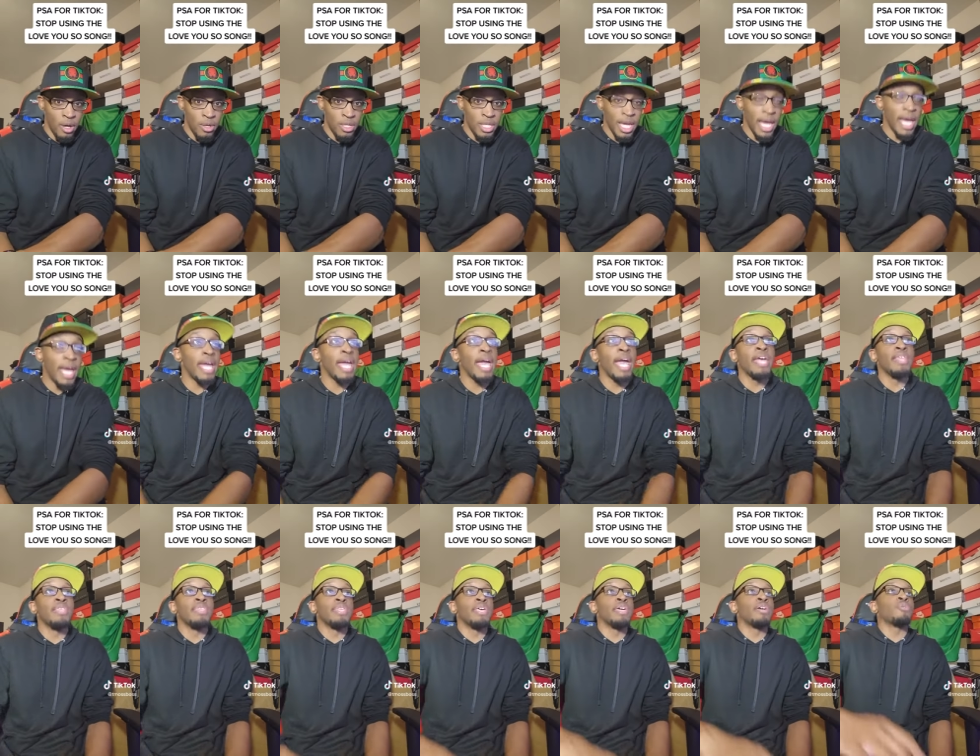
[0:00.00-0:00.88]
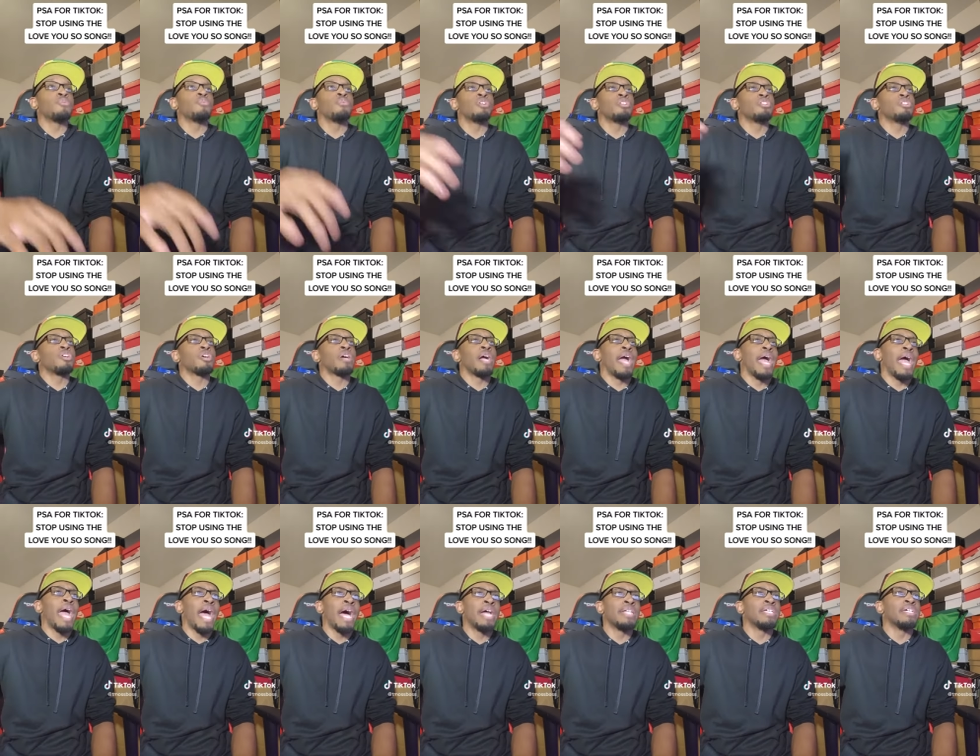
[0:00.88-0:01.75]
okay, and then when you're
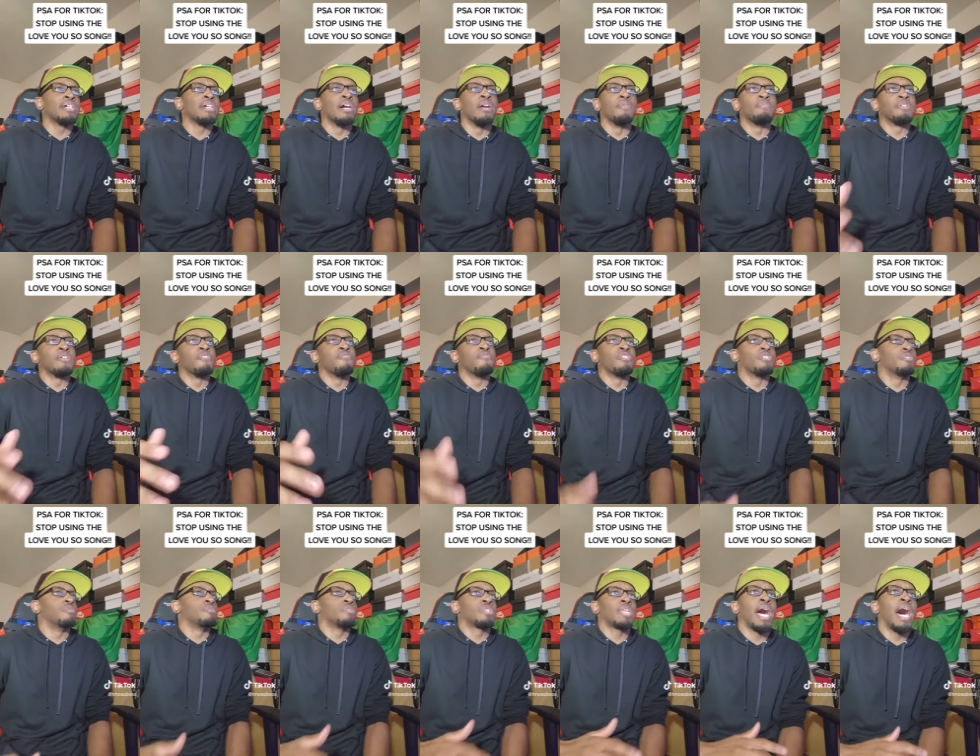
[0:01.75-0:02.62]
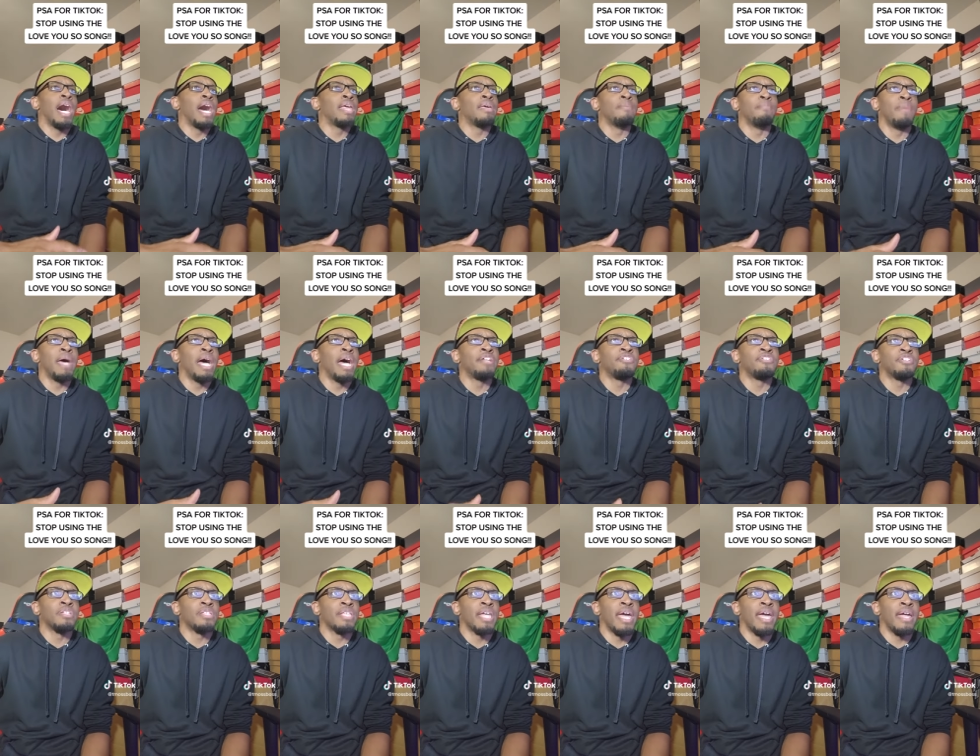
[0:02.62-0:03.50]
adding up the views, I
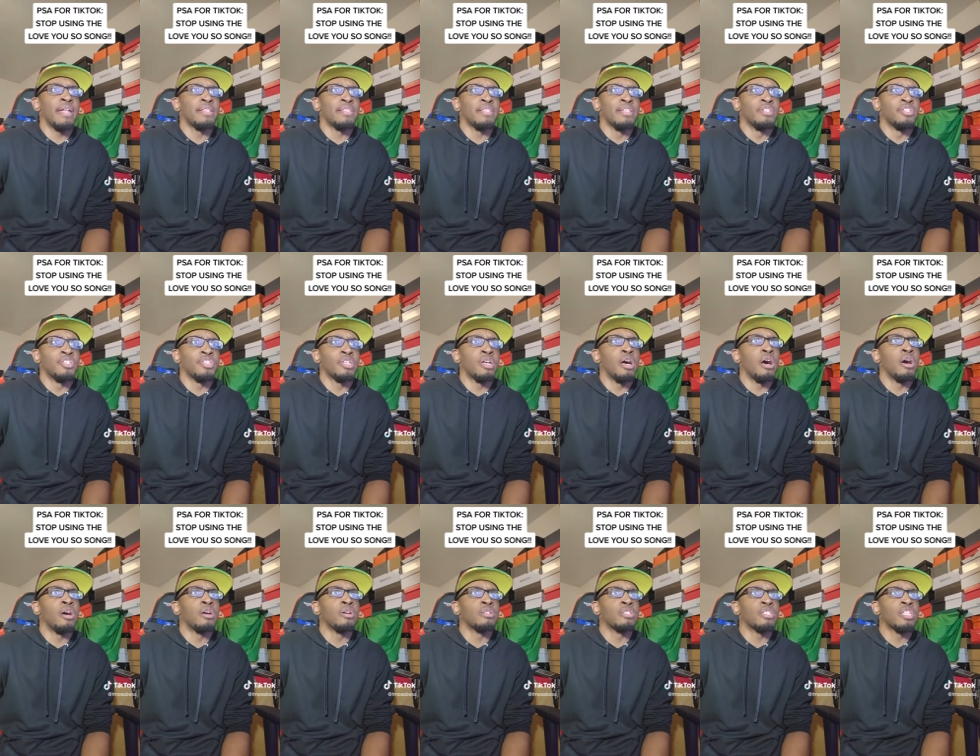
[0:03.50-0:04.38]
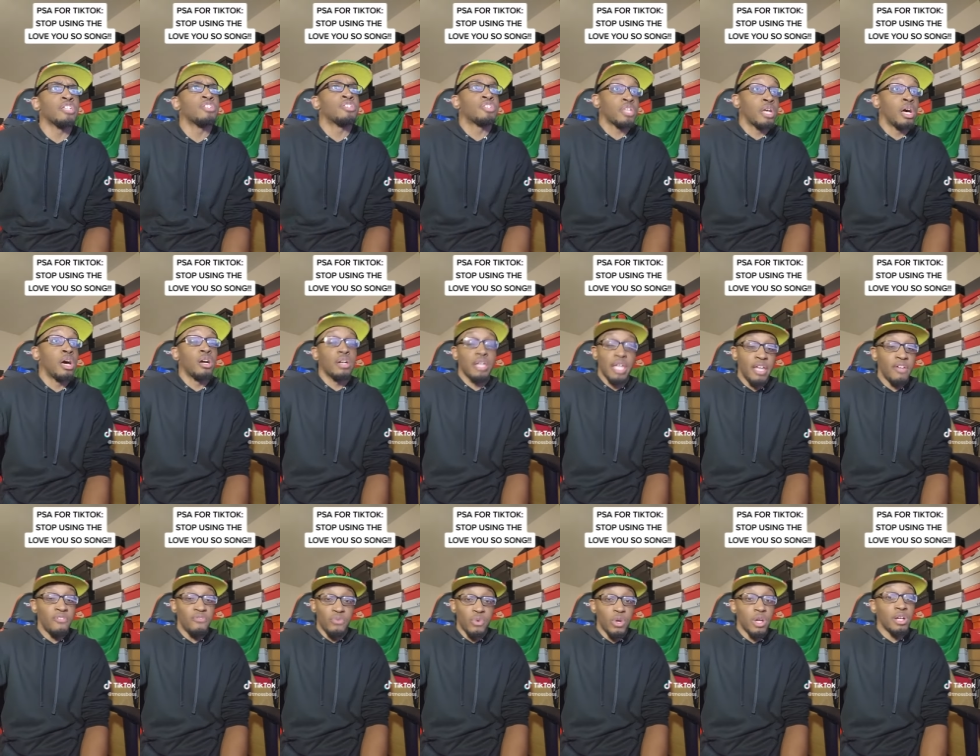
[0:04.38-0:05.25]
imagine that the song,
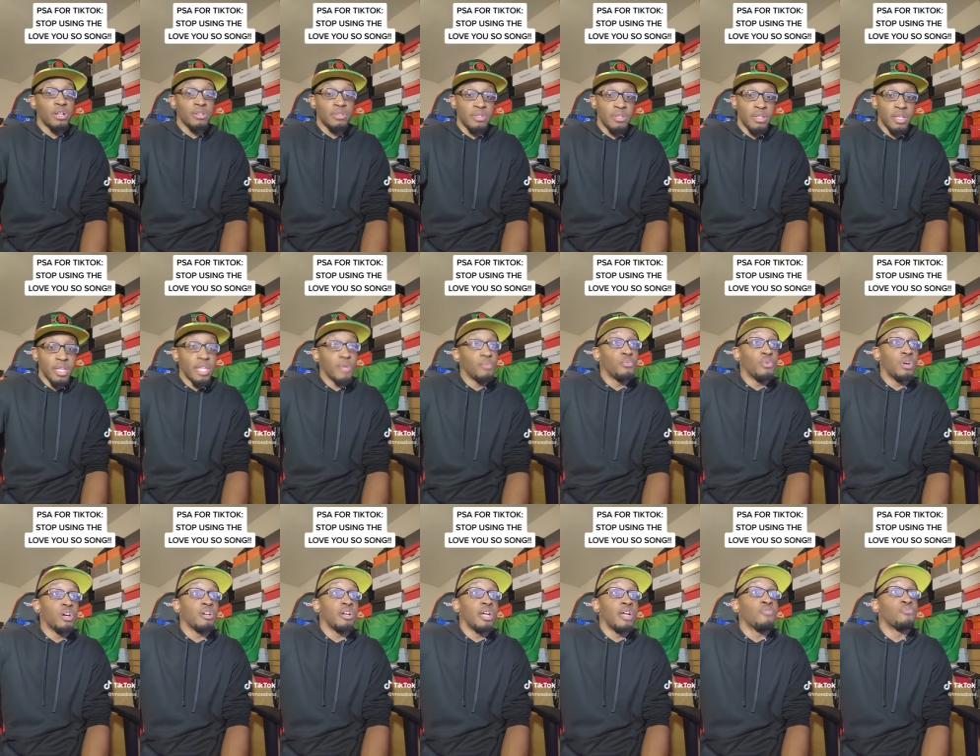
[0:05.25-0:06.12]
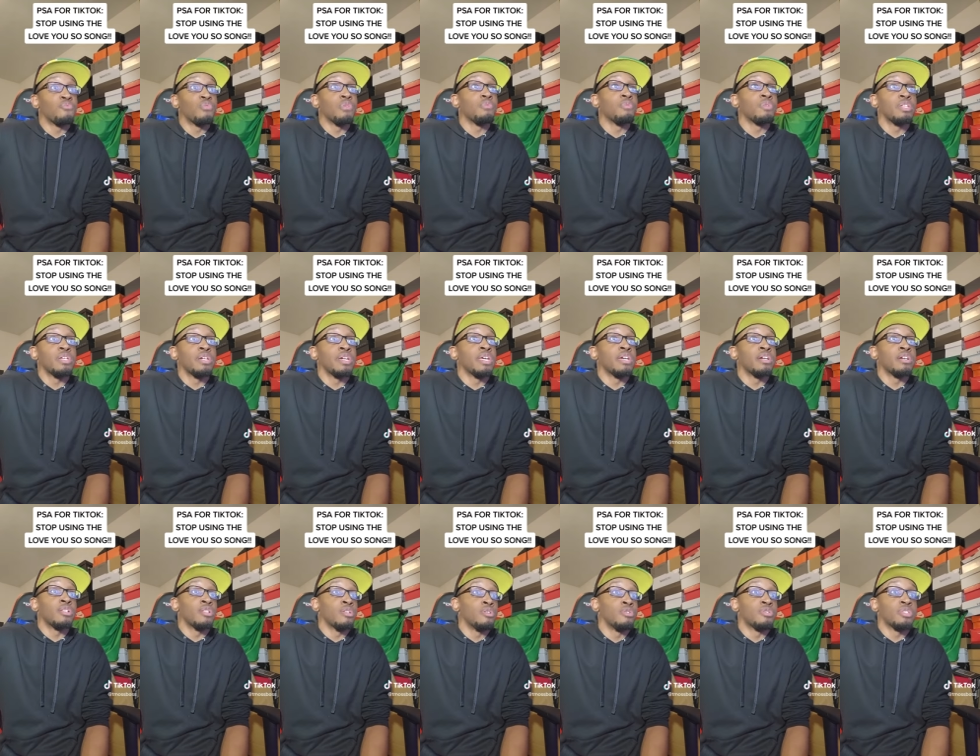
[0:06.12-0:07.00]
if we were to
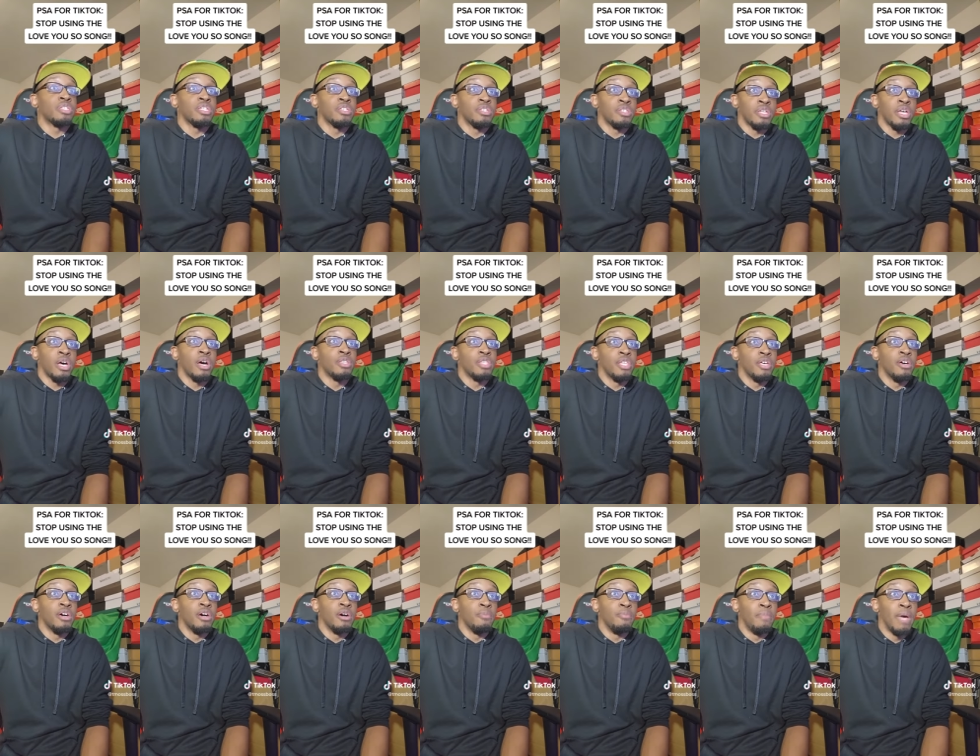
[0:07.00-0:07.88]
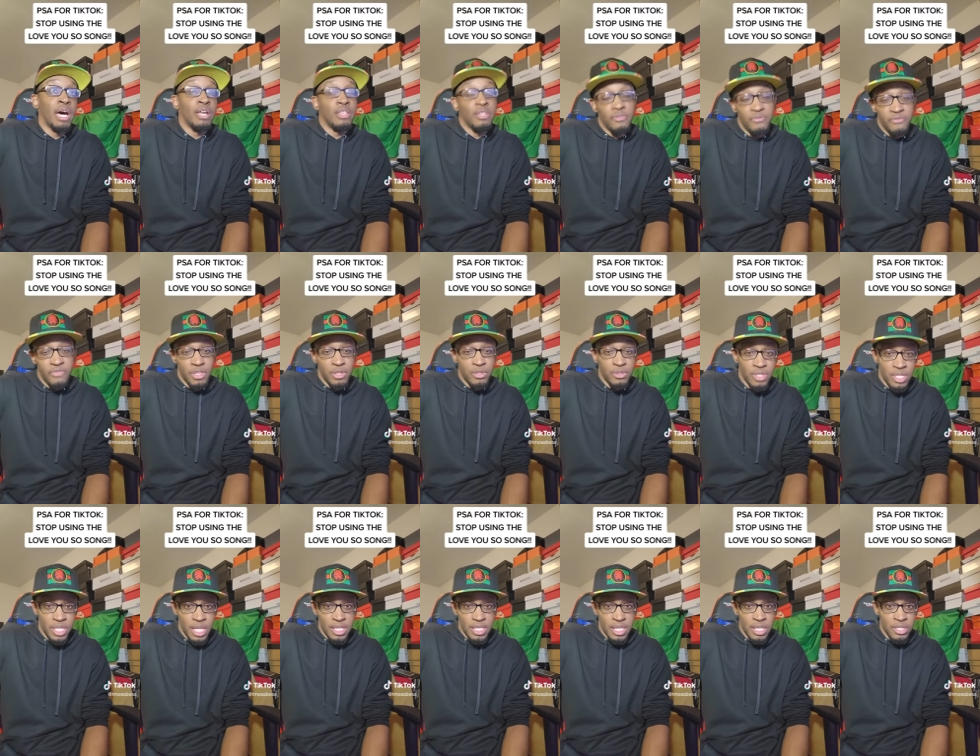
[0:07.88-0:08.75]
include the amount of
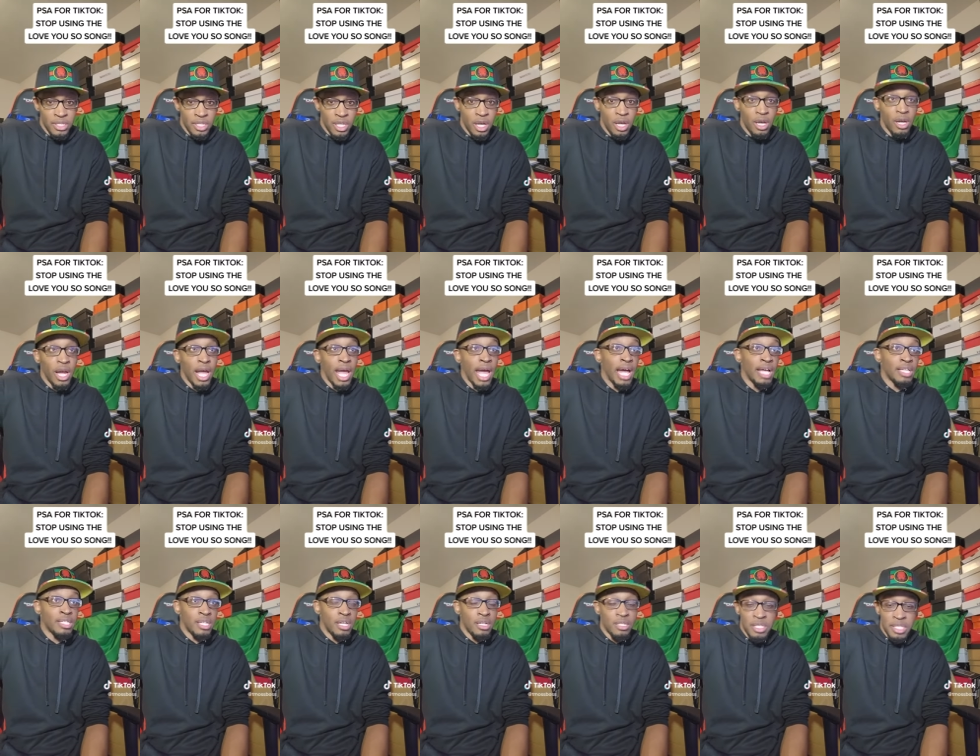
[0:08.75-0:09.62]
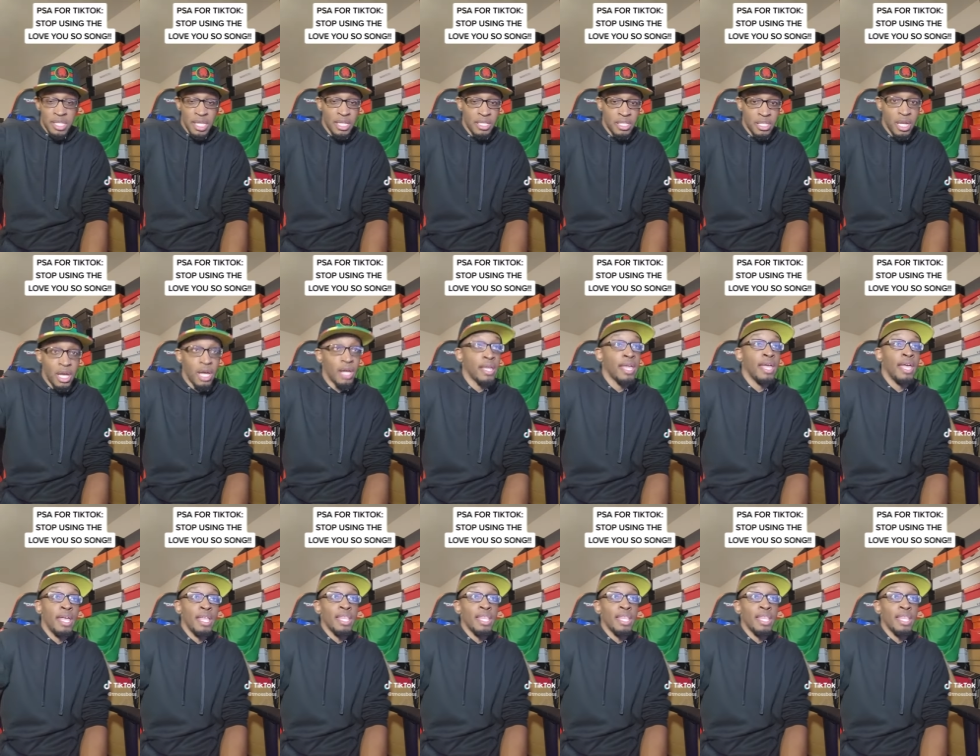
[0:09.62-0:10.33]
views that the song has on TikTok,